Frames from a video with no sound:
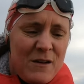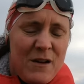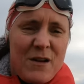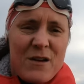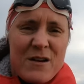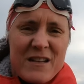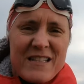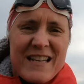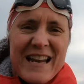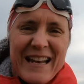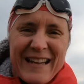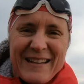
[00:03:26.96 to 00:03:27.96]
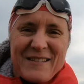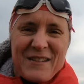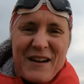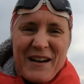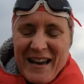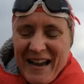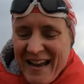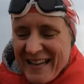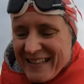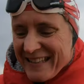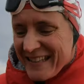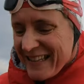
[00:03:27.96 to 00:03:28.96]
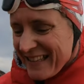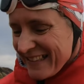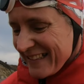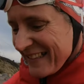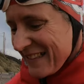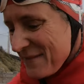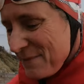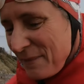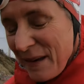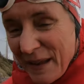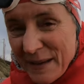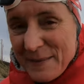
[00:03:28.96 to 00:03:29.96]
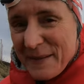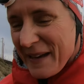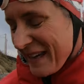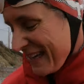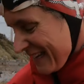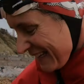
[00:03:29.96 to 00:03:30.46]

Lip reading: Oh, it's nearly a dry hand. Blimey.